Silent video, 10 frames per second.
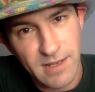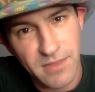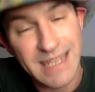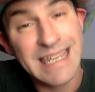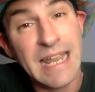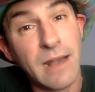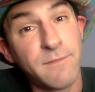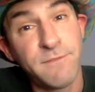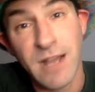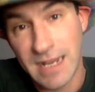they can't
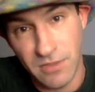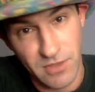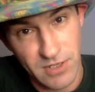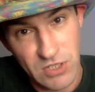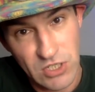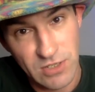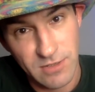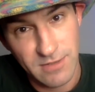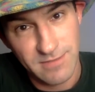find this.